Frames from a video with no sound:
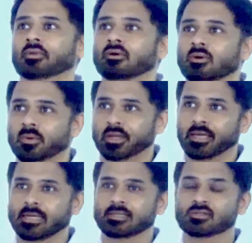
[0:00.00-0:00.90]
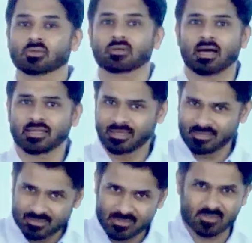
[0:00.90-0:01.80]
Okay, so I
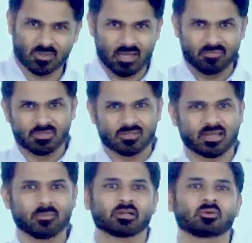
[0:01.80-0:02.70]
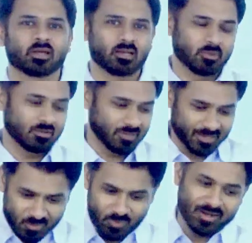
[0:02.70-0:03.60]
think this is, I've just kept it very briefly
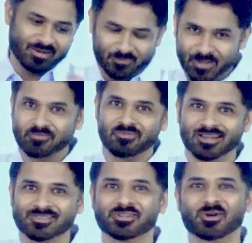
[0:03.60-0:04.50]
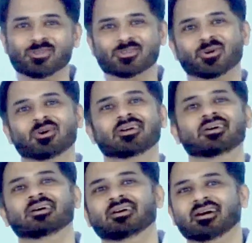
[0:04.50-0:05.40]
and I went a bit faster also
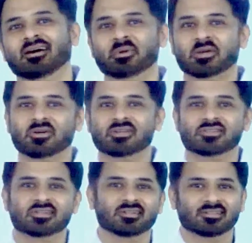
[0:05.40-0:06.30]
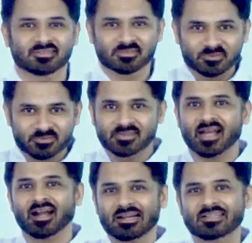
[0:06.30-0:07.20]
because I
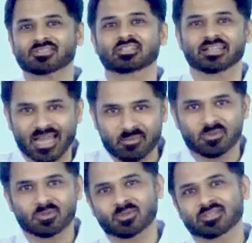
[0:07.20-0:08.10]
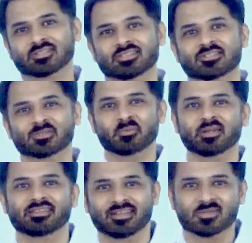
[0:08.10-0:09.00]
had lesser time to discuss so
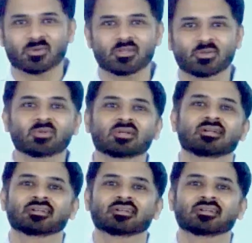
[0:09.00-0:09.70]
many things with you,